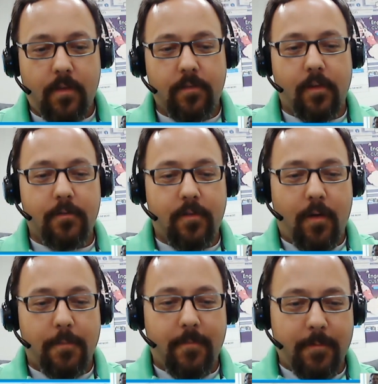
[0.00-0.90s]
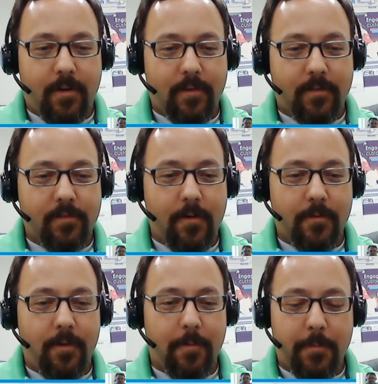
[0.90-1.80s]
So Joe, I'm going to start
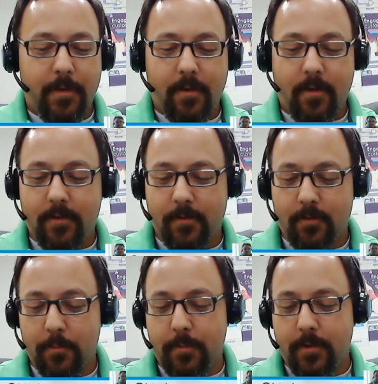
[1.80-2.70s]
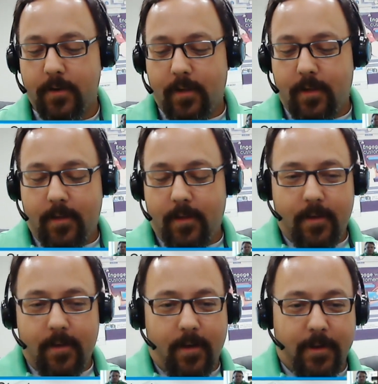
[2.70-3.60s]
with you. I'm going to pick on you a little bit
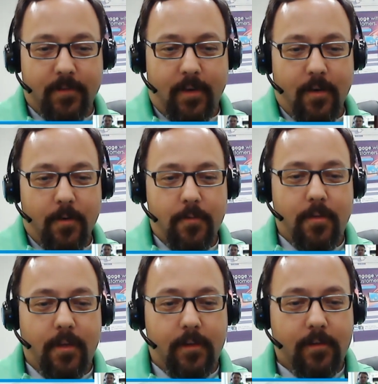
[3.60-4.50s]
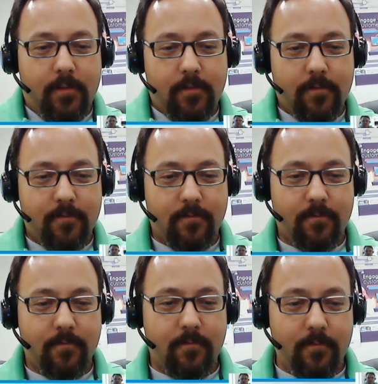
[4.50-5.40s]
because I know that
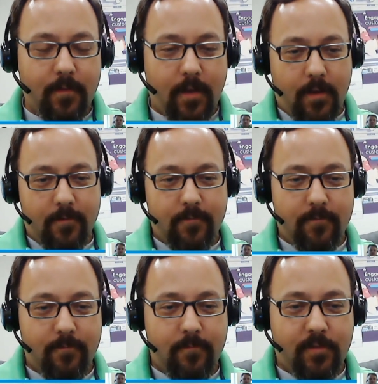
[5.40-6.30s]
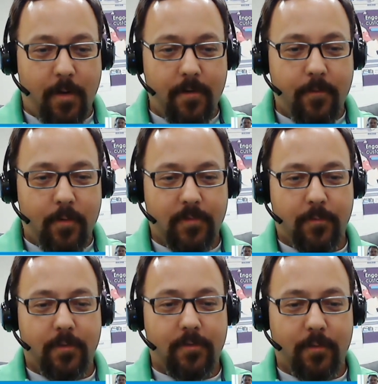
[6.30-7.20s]
smart
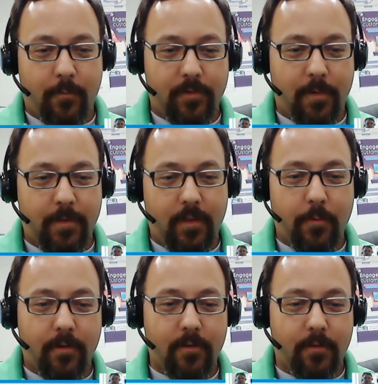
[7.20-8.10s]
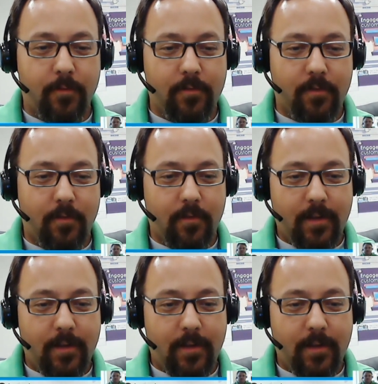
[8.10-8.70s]
forms were something you were introduced